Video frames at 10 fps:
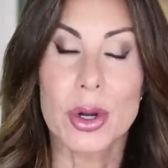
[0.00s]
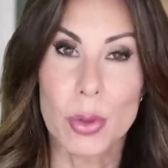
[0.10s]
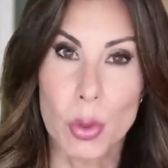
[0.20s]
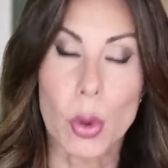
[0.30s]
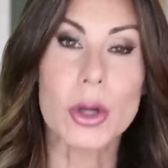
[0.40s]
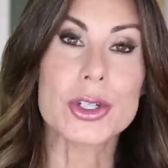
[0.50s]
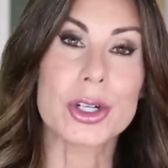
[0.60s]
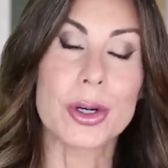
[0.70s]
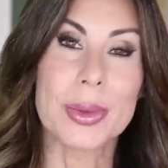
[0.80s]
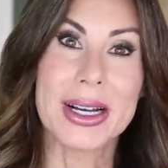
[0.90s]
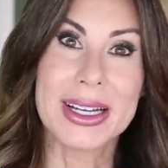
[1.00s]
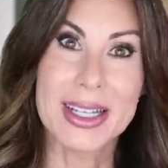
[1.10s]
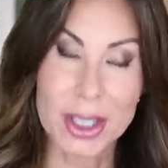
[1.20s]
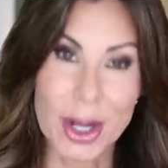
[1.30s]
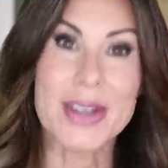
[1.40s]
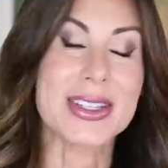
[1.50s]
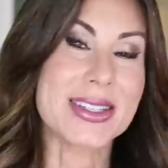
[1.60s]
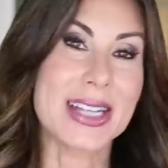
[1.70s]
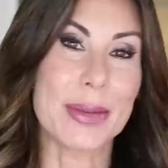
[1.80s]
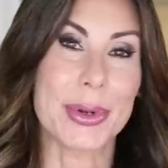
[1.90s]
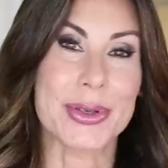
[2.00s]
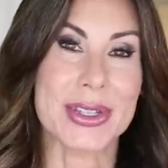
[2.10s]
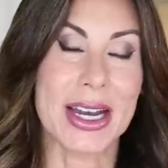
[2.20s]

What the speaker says: wardrobe closet staples